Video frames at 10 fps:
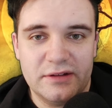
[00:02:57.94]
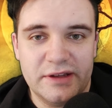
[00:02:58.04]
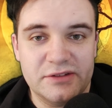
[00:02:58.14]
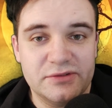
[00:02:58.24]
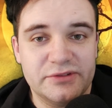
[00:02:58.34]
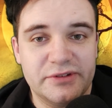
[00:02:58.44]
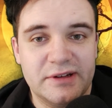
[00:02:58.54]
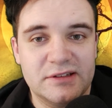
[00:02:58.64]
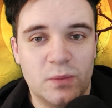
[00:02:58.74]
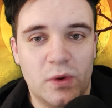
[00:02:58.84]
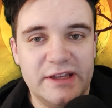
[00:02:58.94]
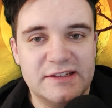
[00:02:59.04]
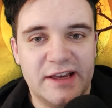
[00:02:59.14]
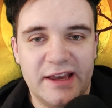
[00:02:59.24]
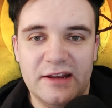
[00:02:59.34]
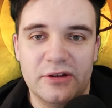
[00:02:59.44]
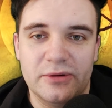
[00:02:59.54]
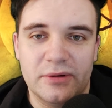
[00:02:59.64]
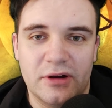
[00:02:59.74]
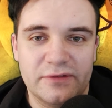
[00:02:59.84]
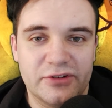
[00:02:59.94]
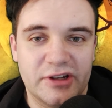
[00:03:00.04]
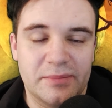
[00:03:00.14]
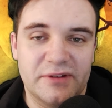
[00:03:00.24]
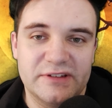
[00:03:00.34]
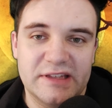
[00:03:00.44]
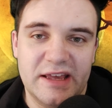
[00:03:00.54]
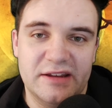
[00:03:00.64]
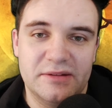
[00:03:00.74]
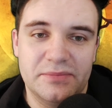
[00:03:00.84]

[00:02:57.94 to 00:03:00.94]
It also has a white halo hovering above its head,